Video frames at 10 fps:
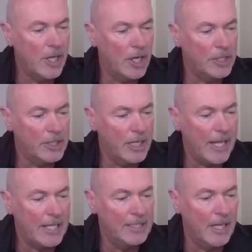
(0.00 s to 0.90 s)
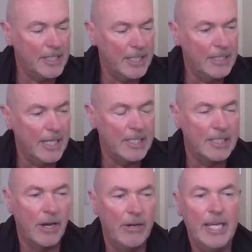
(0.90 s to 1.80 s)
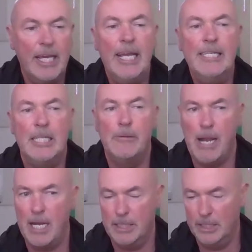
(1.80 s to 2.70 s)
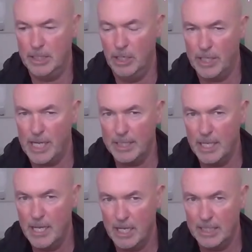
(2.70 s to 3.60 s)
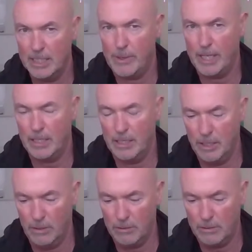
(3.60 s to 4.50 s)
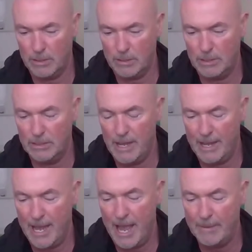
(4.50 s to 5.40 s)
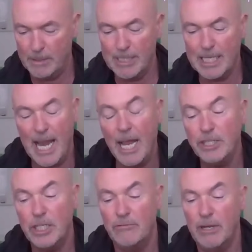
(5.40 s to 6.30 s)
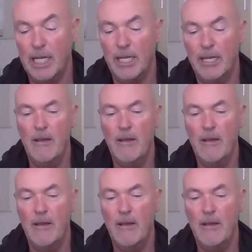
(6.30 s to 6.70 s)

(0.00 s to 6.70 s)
not necessarily easy planting to look at, because it's quite, you know, I suppose clashing really.